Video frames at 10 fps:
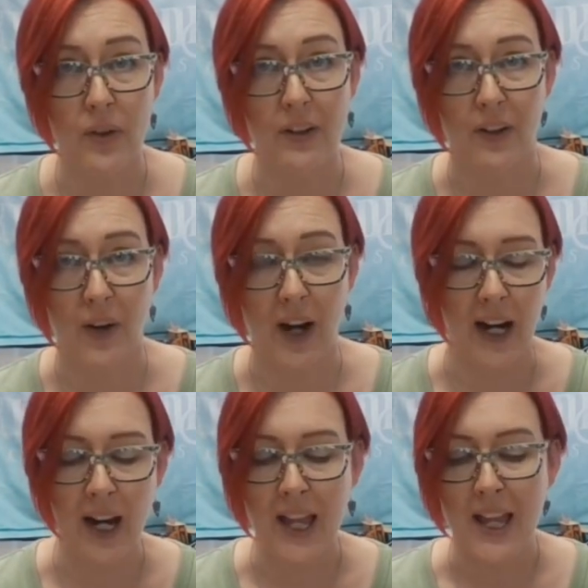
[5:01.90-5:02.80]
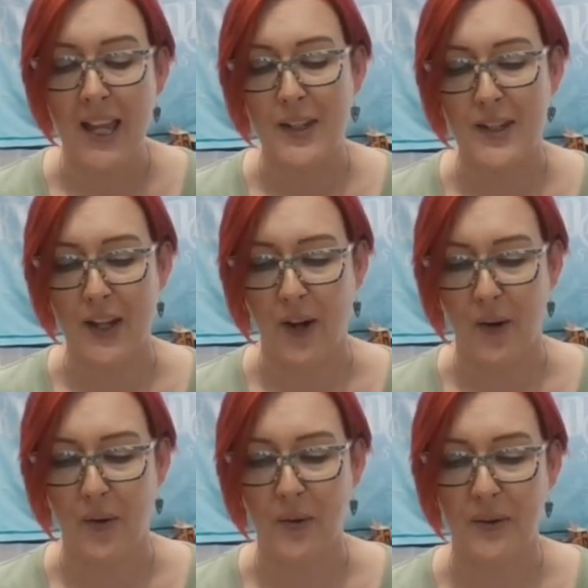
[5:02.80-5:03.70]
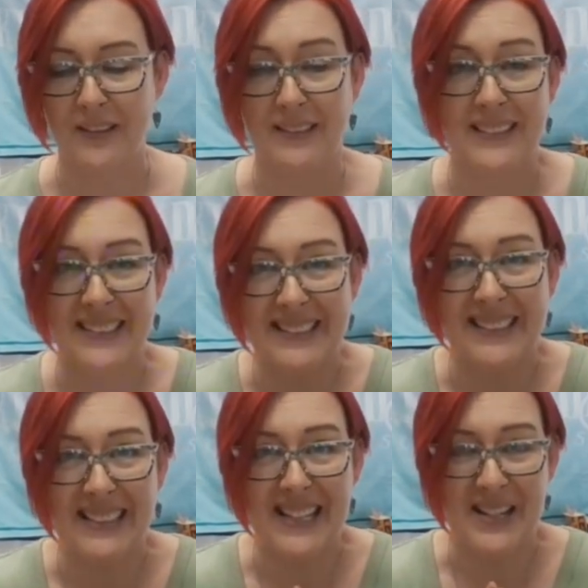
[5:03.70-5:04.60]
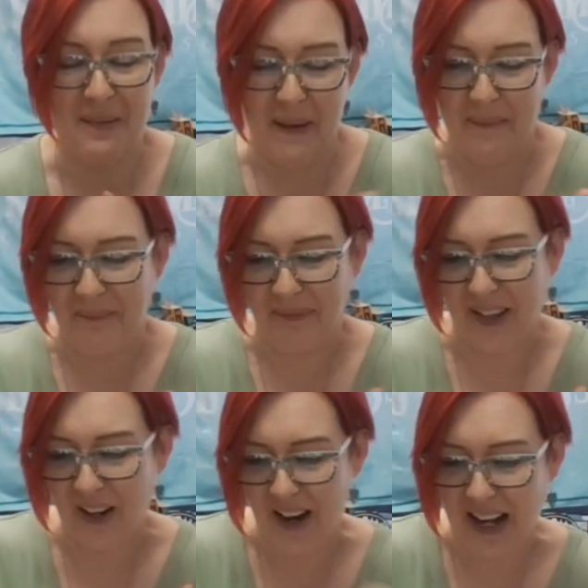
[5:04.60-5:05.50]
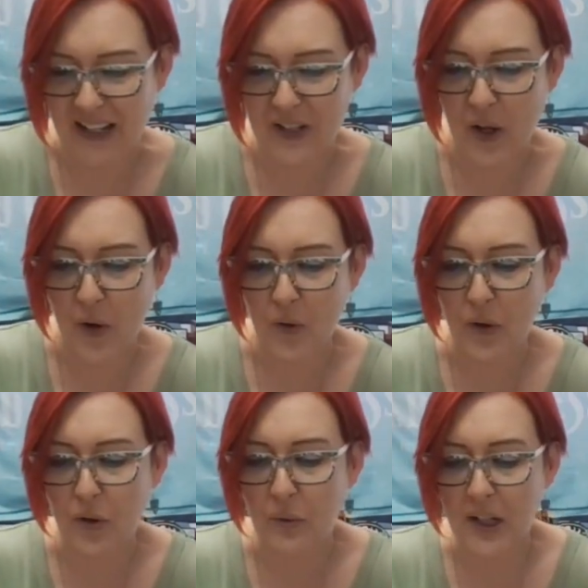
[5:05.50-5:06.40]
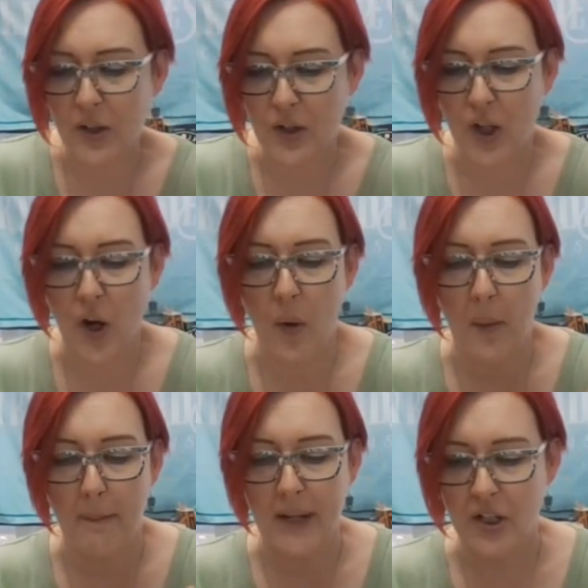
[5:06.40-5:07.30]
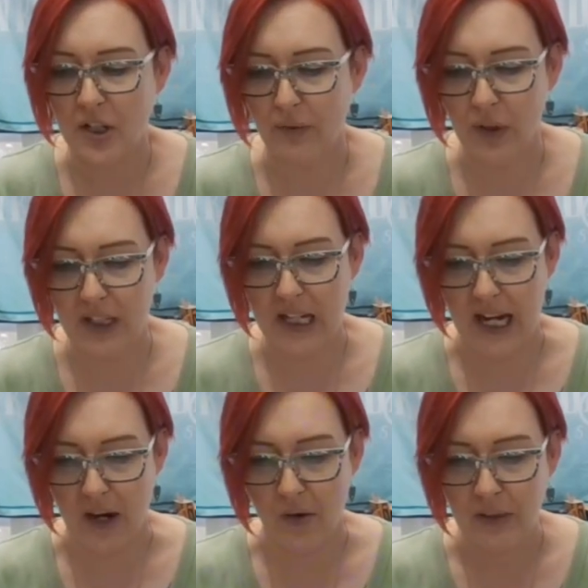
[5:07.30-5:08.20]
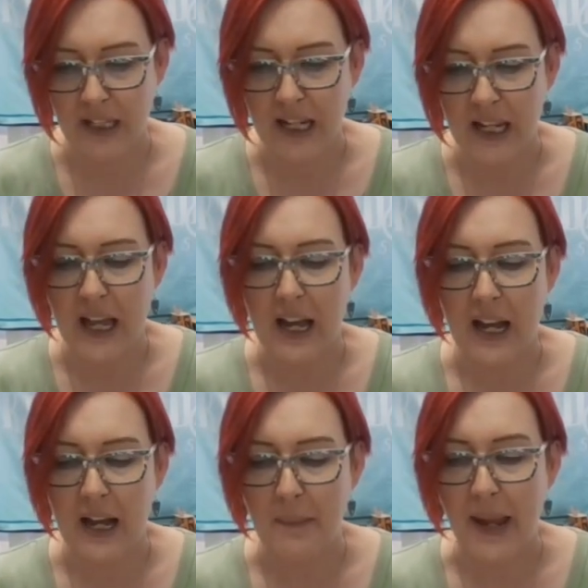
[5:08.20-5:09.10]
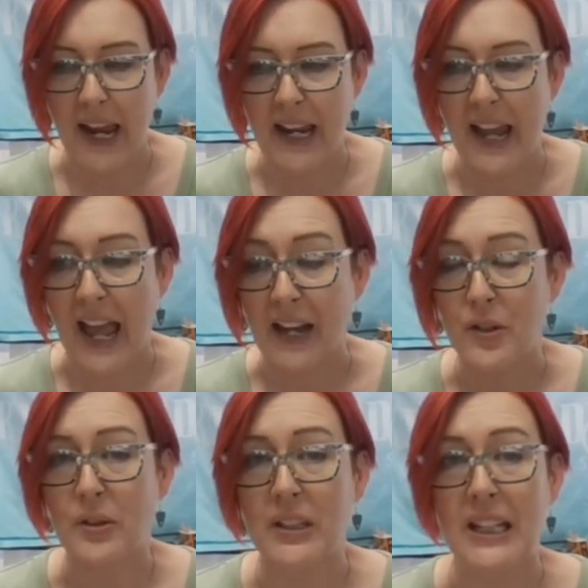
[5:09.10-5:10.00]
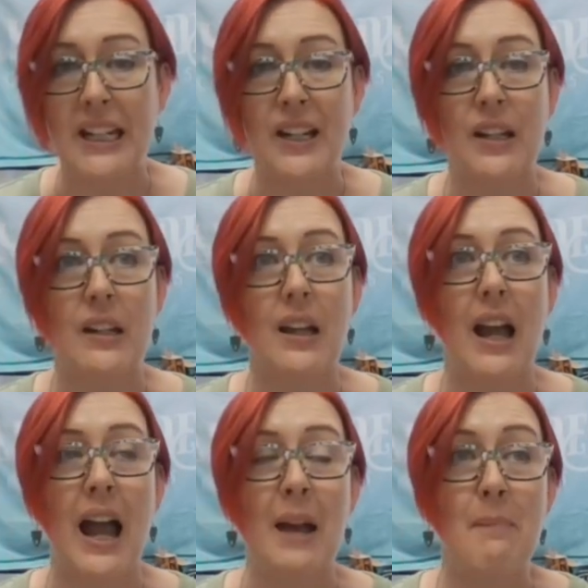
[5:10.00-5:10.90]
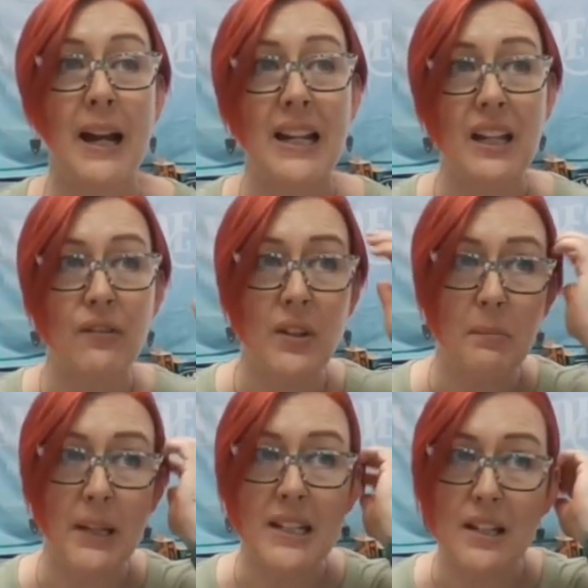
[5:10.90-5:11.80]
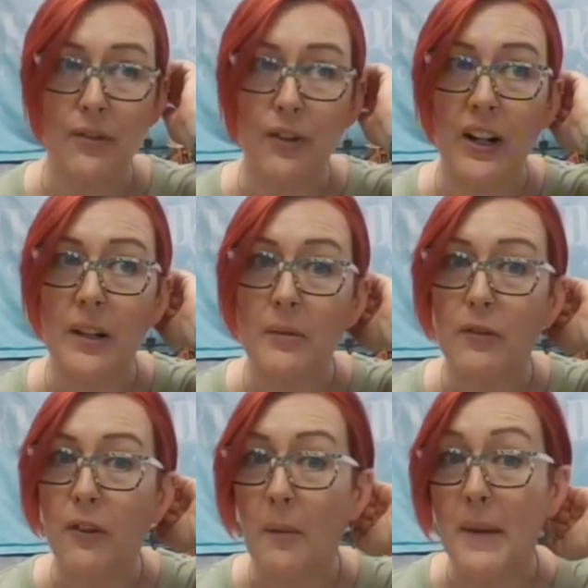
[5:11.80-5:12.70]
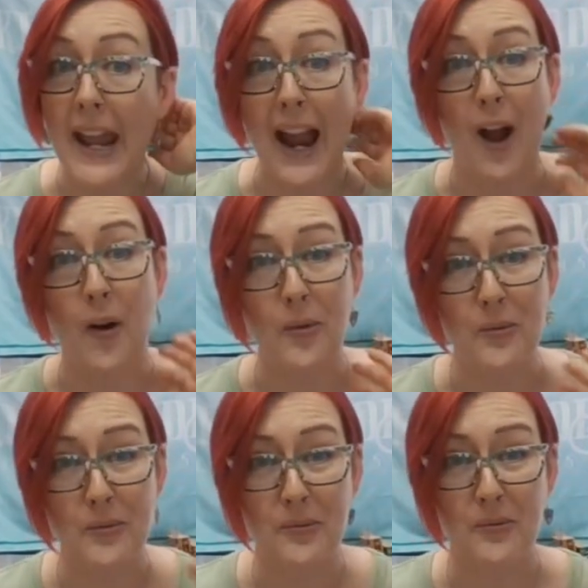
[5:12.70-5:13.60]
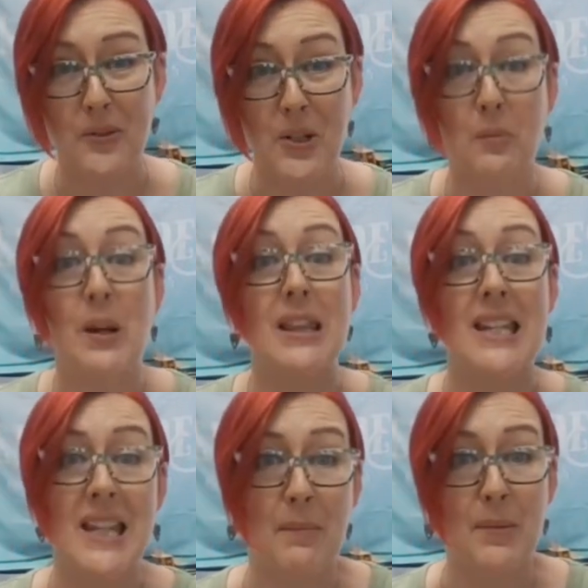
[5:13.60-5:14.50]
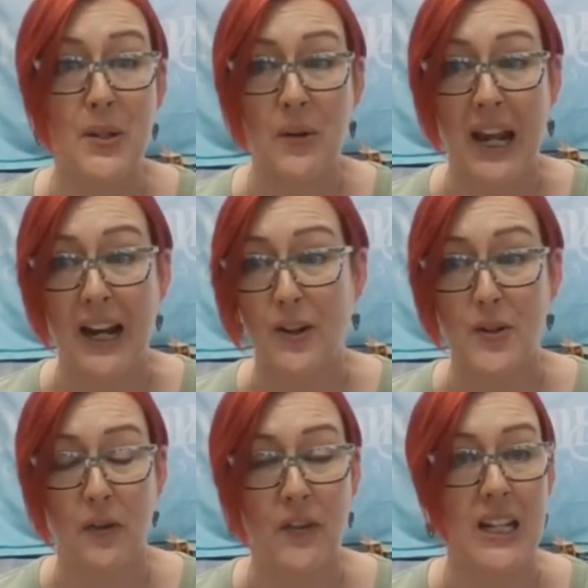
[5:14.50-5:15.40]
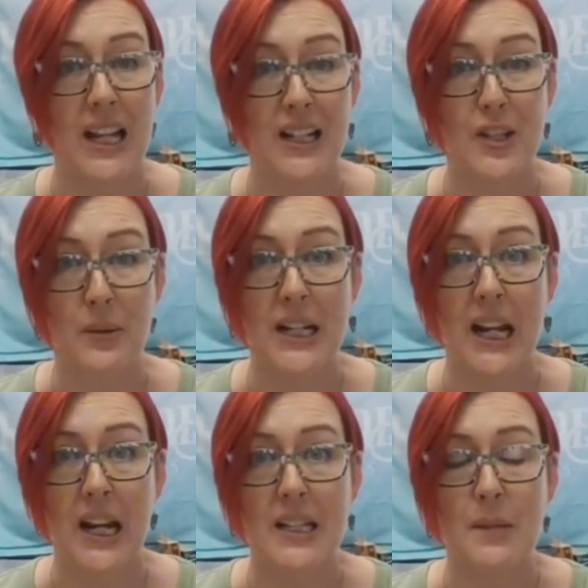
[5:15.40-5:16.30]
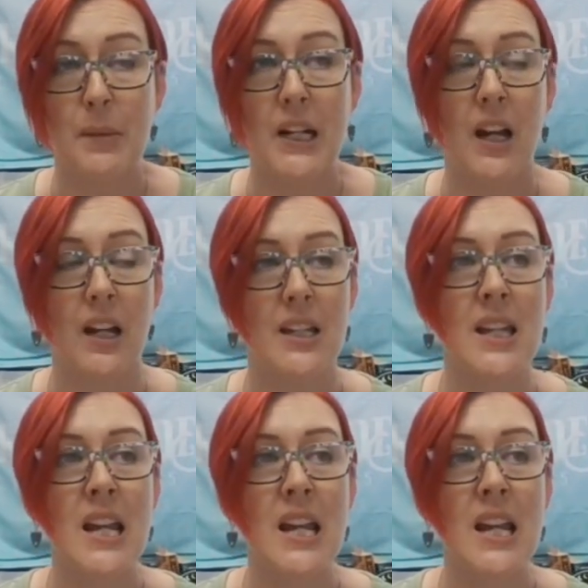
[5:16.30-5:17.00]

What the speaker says: Okay. So let's jump in. All right. So 3 years ago, much different than now. And actually, I might even be different from now to when this episode airs over the next 3 days, because